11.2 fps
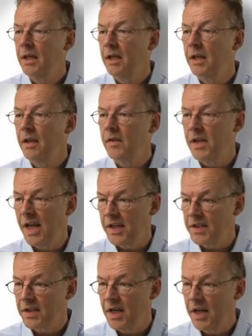In the next
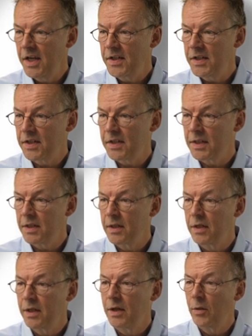case,
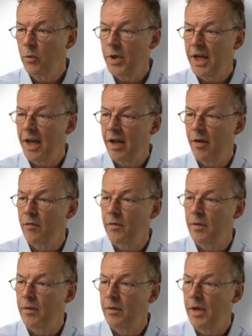we have
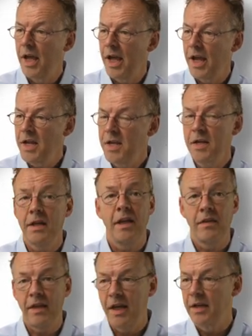A and
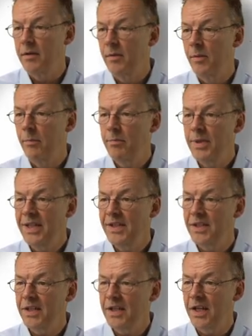then B,
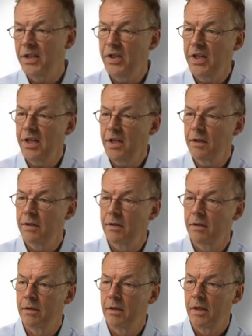C and D.
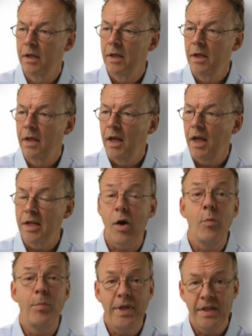And now
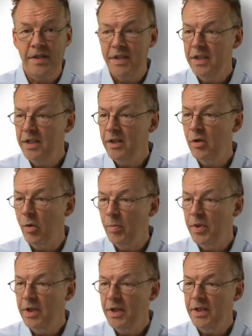B and C
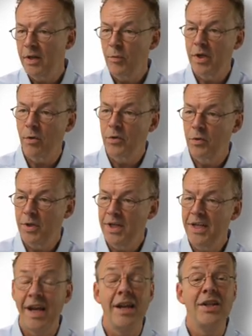complete and we go to E
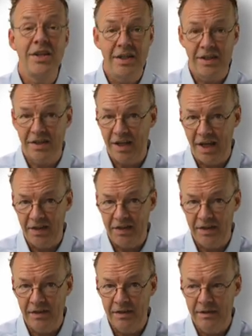and D is
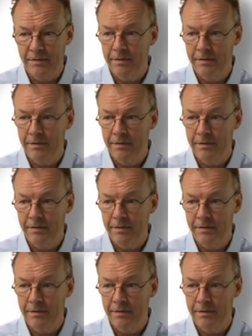cancelled.